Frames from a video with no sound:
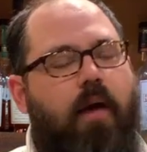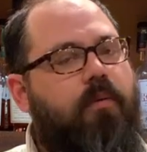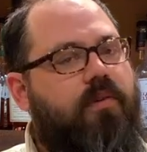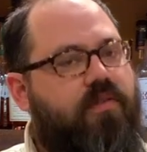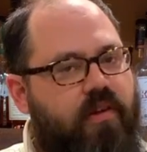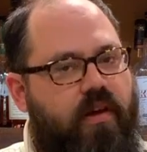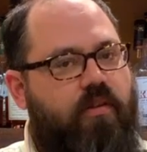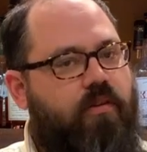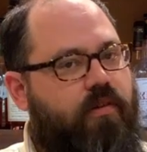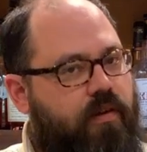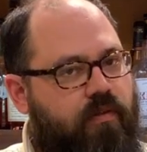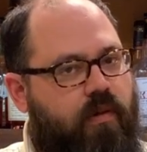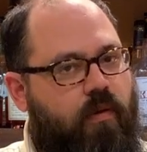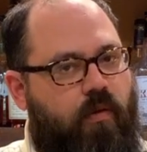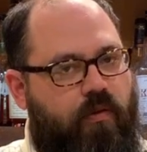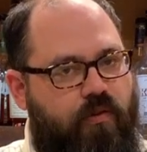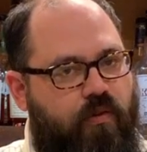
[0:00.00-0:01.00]
would say they're
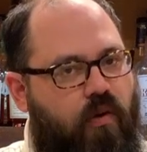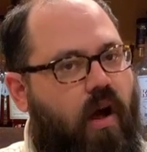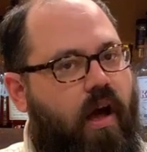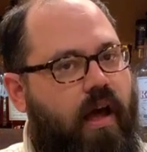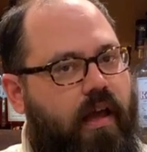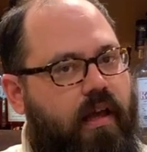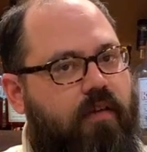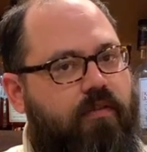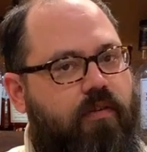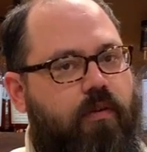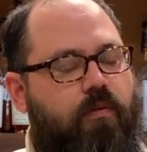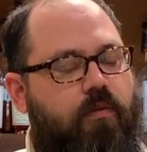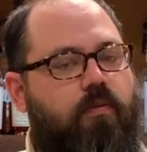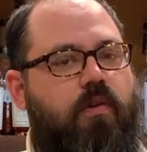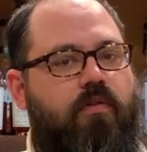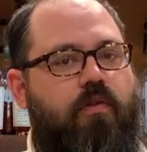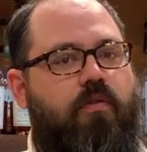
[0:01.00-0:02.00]
definitely worth trying if you
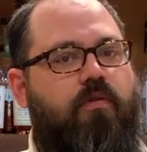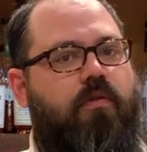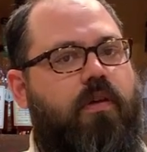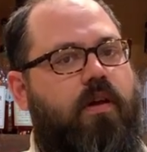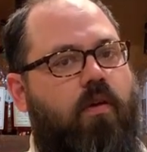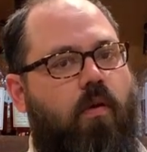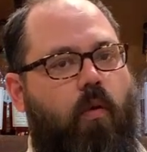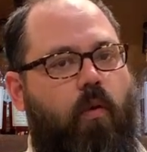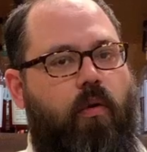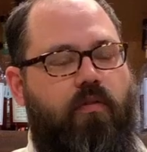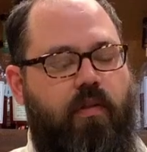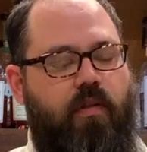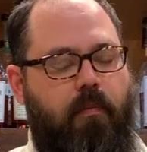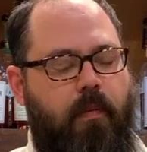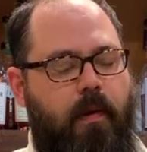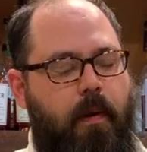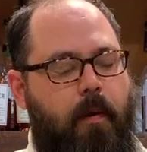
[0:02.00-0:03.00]
get a hold of them.